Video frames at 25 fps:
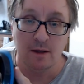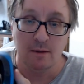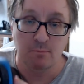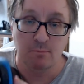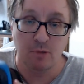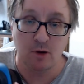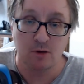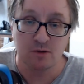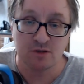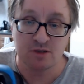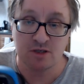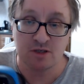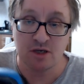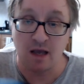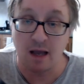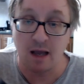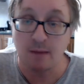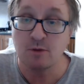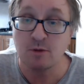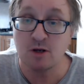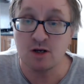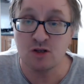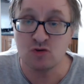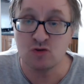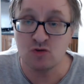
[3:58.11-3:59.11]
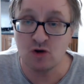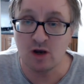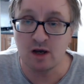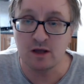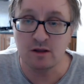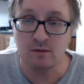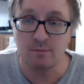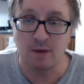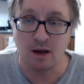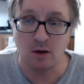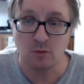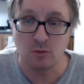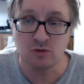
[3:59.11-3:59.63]
but I'm going to try
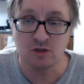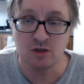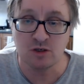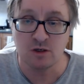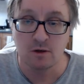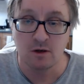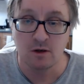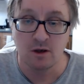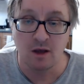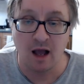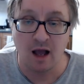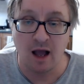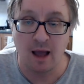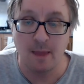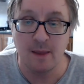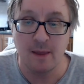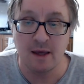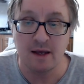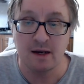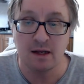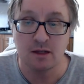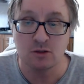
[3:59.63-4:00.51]
them out and then I'll